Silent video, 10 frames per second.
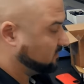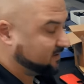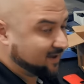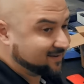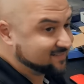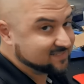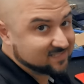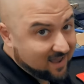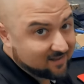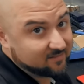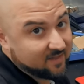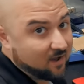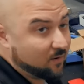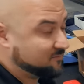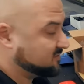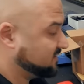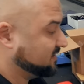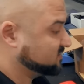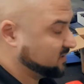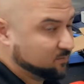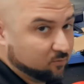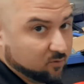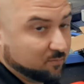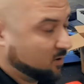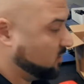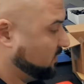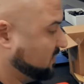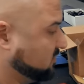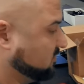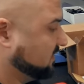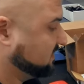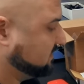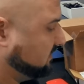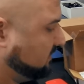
look at exactly how everything is being pulled apart when you do this.